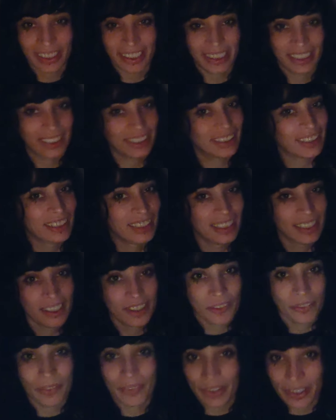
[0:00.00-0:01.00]
Like,
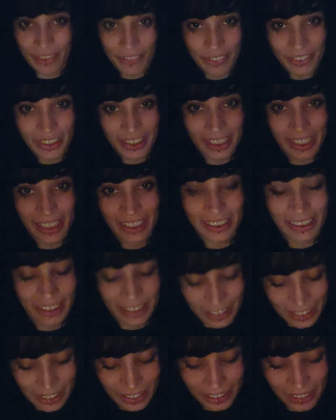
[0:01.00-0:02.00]
whatever the case
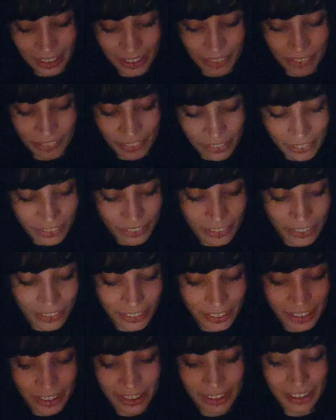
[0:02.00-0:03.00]
is, if they're
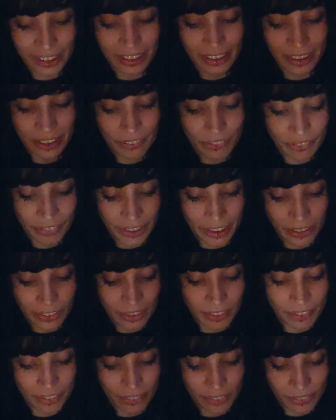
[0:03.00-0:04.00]
narcissists, they feed
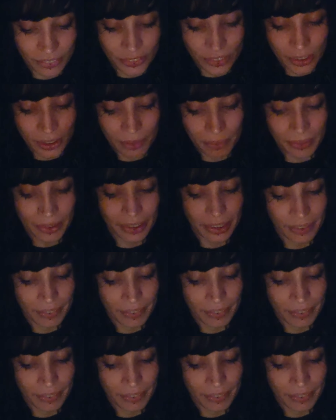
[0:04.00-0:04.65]
off of drama.